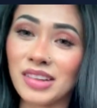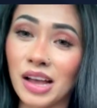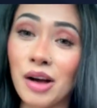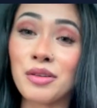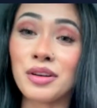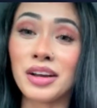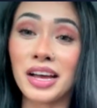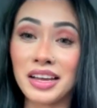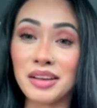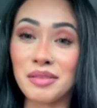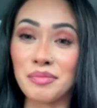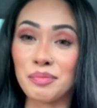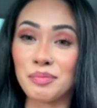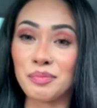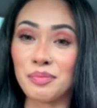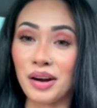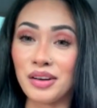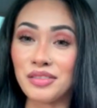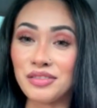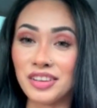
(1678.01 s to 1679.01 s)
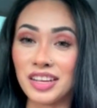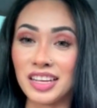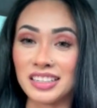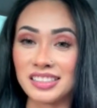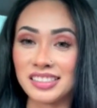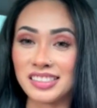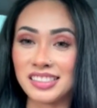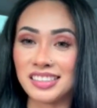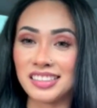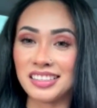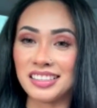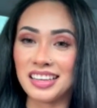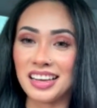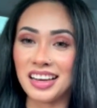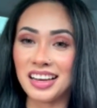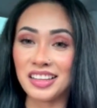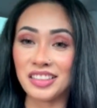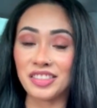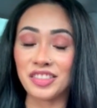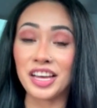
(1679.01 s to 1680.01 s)
Okay, perfect.
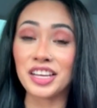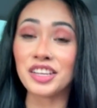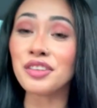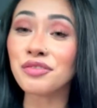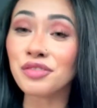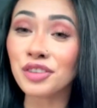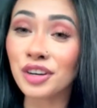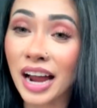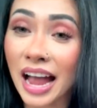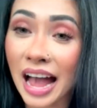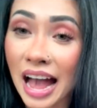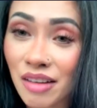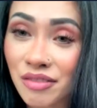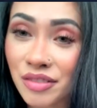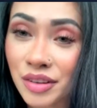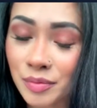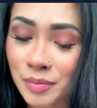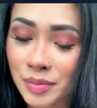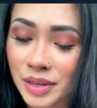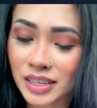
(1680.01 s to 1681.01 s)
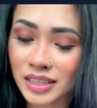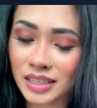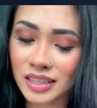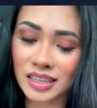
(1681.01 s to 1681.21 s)
Yeah, thank you for having me.